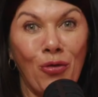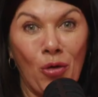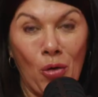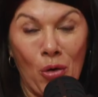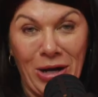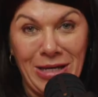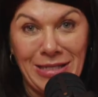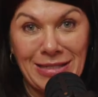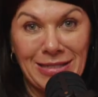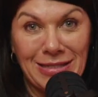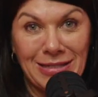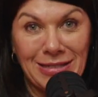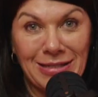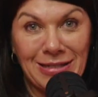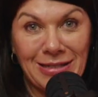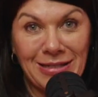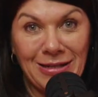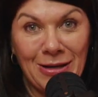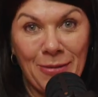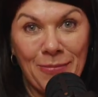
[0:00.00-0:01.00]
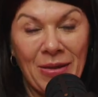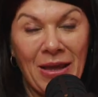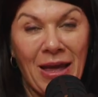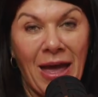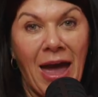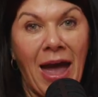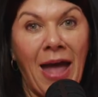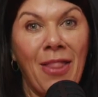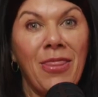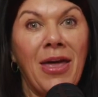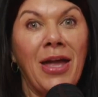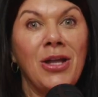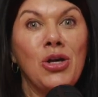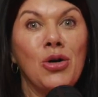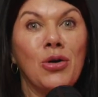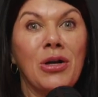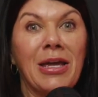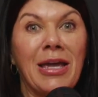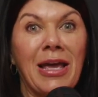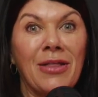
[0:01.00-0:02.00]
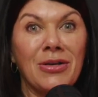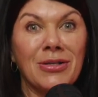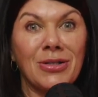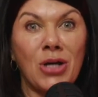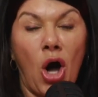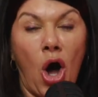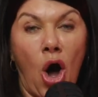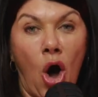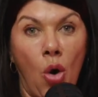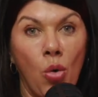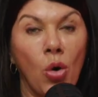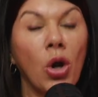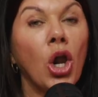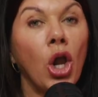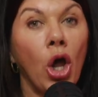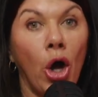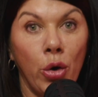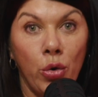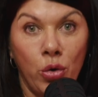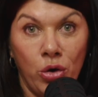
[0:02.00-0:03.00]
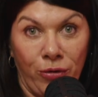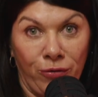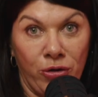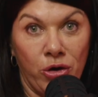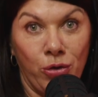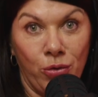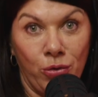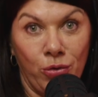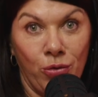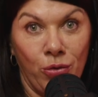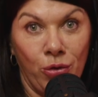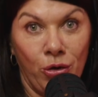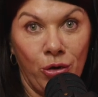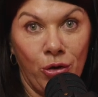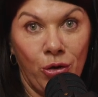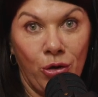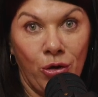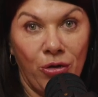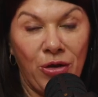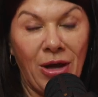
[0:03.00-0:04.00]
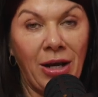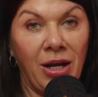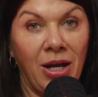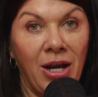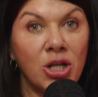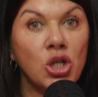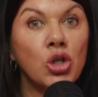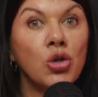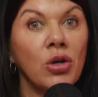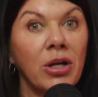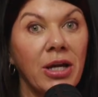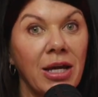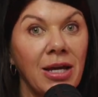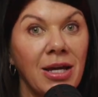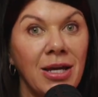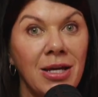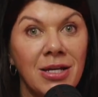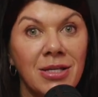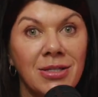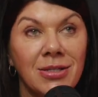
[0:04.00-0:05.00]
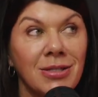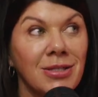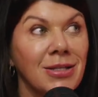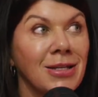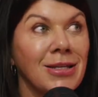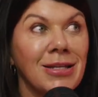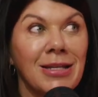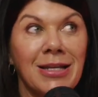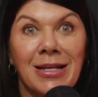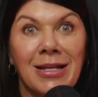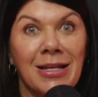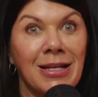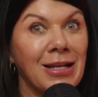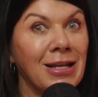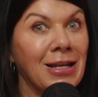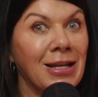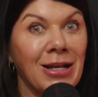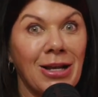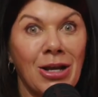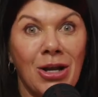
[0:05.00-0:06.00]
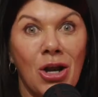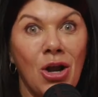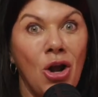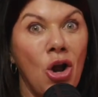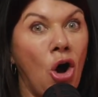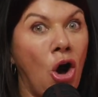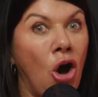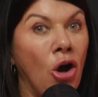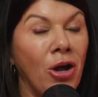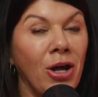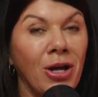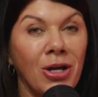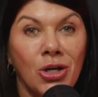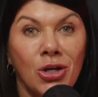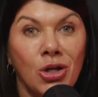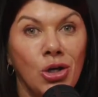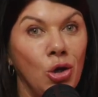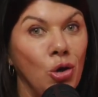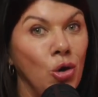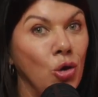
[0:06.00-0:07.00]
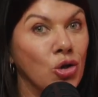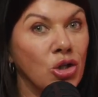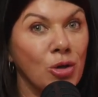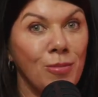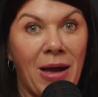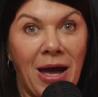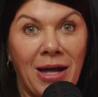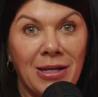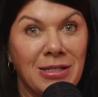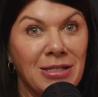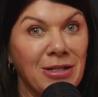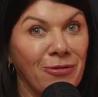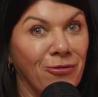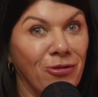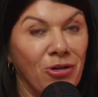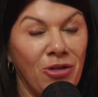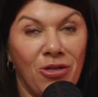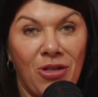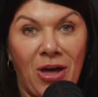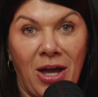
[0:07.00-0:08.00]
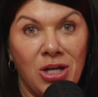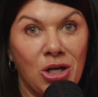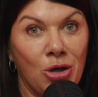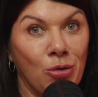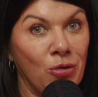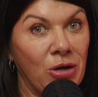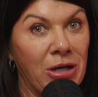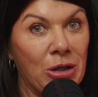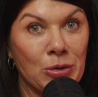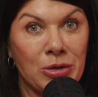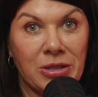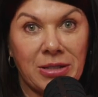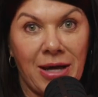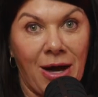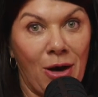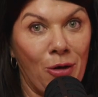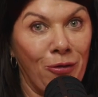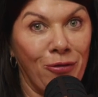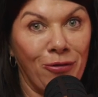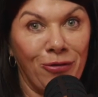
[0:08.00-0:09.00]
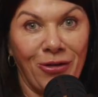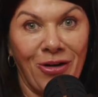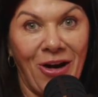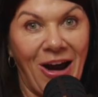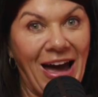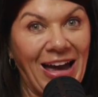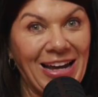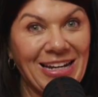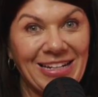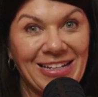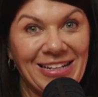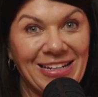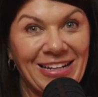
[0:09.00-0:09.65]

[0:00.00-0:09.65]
voice, and then you can get this whole clone of you that literally is not a huge amount different than your real self, right?